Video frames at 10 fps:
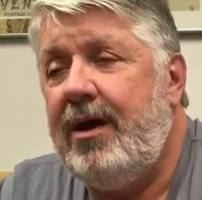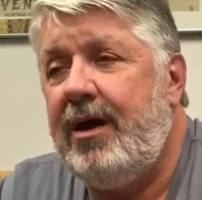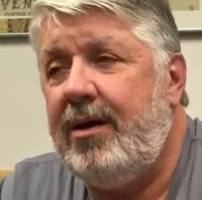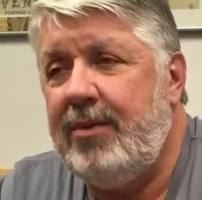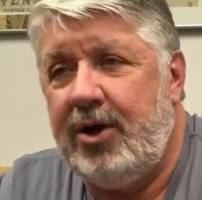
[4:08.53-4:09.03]

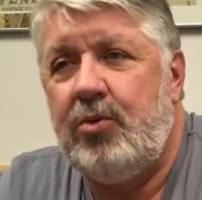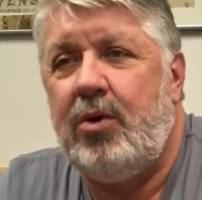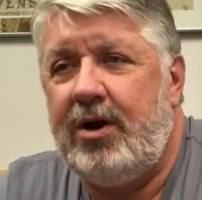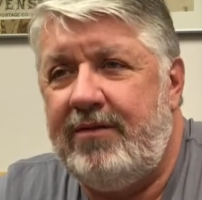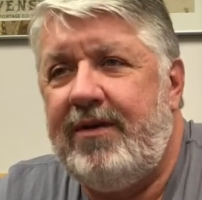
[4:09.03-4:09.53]
A good
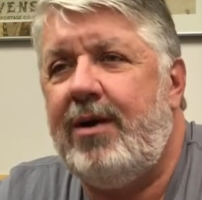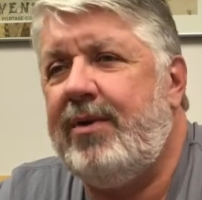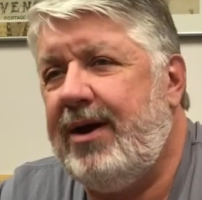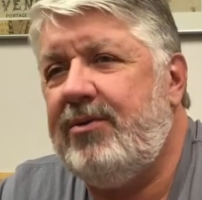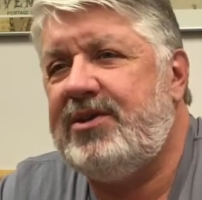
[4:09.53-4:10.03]
work
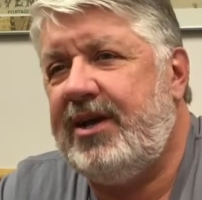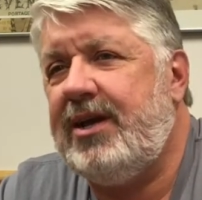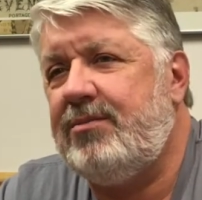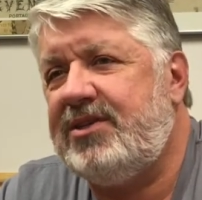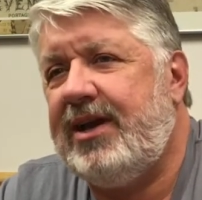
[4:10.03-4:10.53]
environment, I would say,
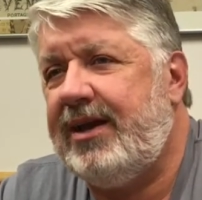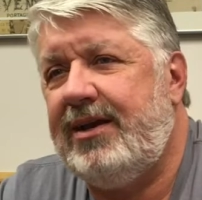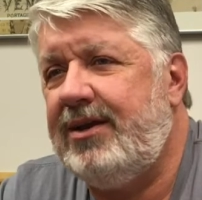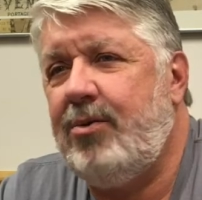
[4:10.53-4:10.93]
comes second.